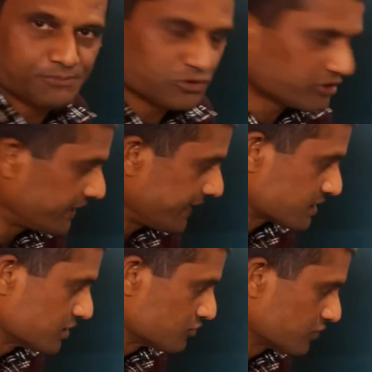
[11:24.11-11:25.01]
both are
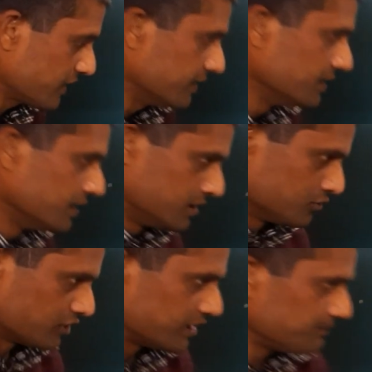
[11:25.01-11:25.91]
reacting together
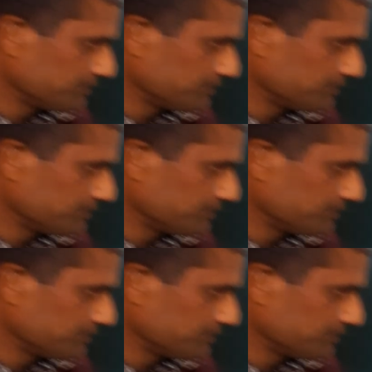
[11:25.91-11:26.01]
to give